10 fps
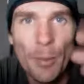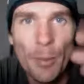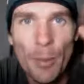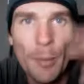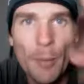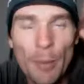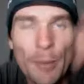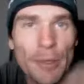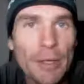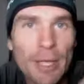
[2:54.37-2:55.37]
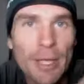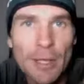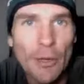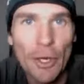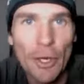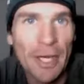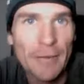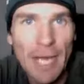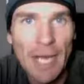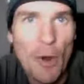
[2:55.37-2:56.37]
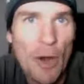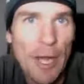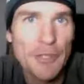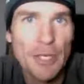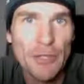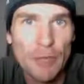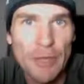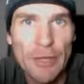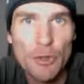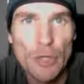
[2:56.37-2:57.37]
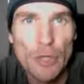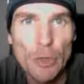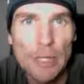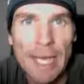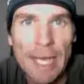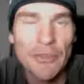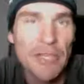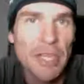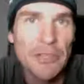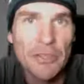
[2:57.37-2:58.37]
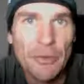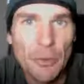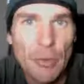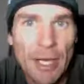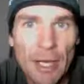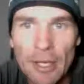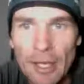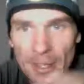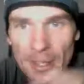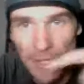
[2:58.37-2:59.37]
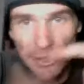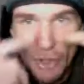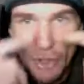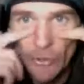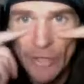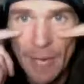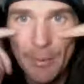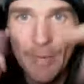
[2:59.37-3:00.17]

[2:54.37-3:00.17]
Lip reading: popping, popping, not getting enough carbohydrates, running their adrenal glands and kidneys into the ground, and it shows up